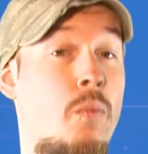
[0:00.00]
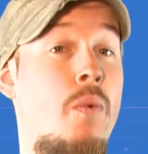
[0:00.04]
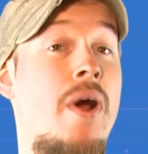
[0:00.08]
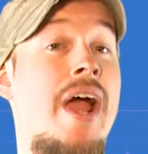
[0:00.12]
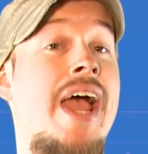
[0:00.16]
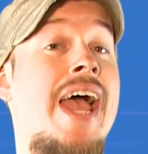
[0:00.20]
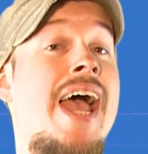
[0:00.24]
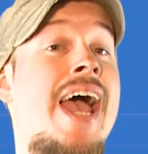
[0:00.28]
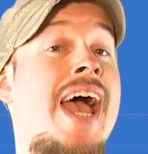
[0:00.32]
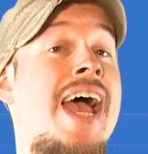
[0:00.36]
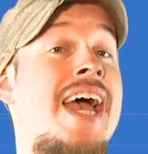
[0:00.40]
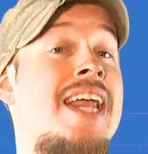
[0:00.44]

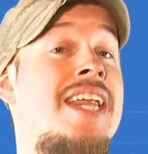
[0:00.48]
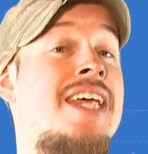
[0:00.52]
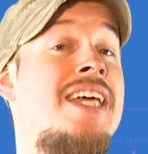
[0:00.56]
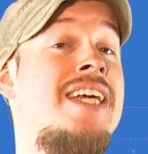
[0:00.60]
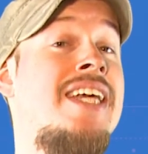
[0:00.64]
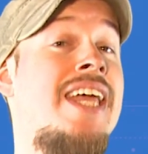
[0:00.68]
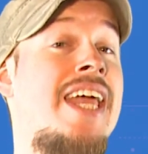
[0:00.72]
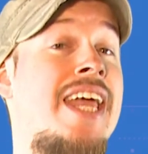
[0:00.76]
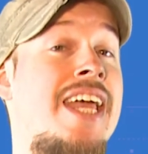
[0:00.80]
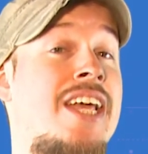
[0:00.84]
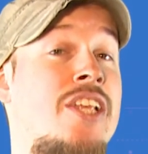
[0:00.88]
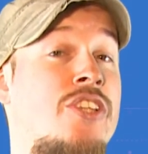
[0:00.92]
We're
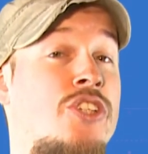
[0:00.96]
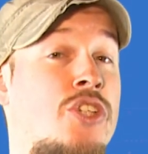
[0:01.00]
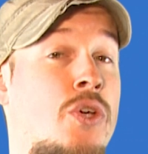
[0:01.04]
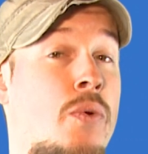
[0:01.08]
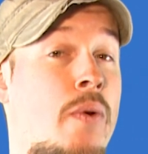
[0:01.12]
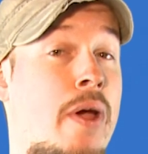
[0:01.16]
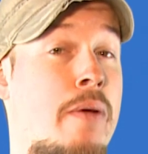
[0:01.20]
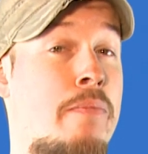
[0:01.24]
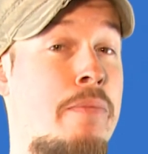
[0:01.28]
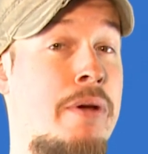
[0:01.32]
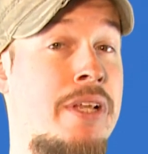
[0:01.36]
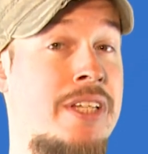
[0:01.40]
heading into
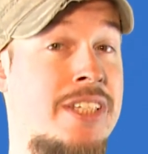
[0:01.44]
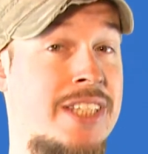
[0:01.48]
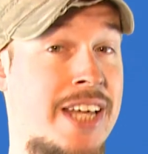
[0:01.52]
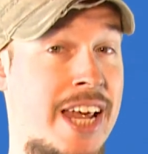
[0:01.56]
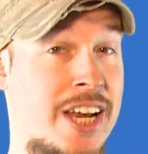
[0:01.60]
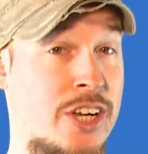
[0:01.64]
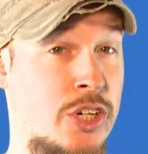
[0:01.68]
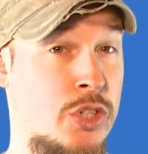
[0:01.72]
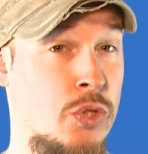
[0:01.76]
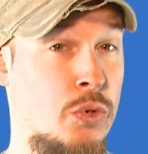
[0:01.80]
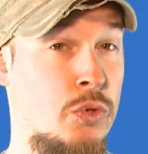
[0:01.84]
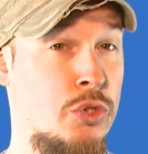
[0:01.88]
a
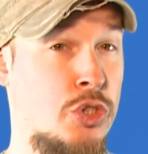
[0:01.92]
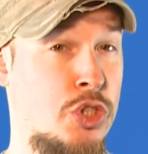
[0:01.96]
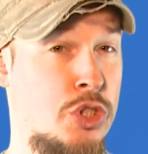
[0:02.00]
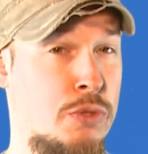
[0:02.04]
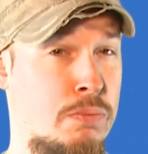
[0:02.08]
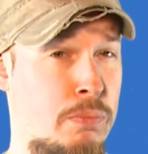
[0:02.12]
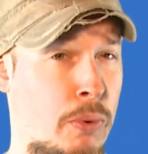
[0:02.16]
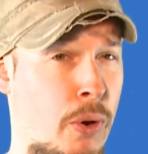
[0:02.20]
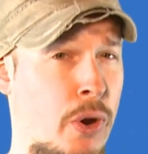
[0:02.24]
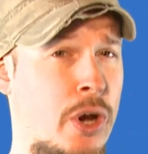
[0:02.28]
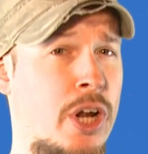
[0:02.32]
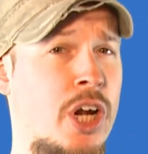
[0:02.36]
potential
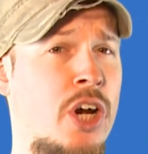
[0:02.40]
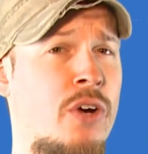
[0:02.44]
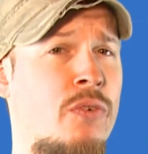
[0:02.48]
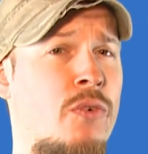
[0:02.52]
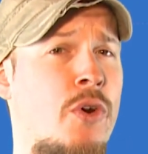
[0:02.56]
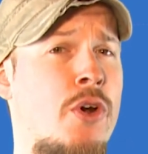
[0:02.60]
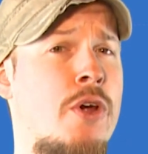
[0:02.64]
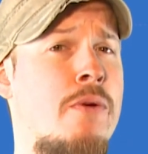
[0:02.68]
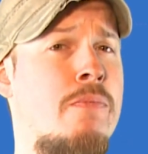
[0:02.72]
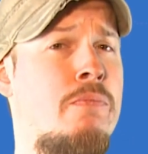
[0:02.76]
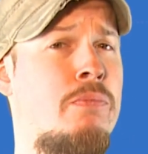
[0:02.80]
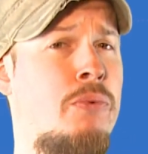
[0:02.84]
spoiler
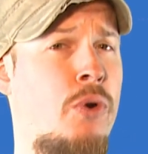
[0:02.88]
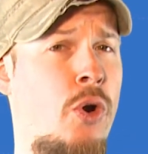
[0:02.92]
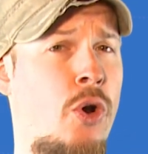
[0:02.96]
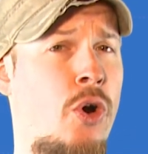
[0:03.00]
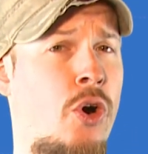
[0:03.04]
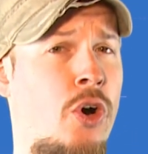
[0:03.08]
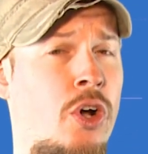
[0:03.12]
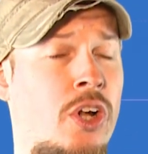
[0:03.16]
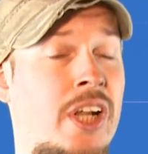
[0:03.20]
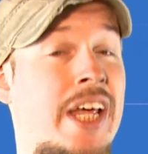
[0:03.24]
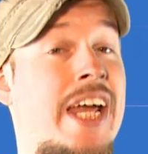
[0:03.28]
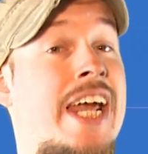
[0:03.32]
room
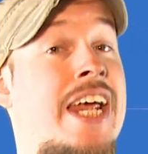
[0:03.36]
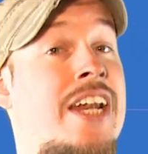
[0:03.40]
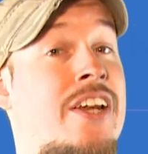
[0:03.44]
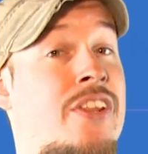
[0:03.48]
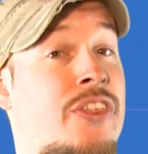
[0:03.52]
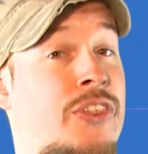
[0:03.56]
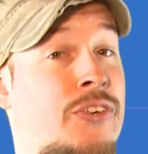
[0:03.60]
brawl in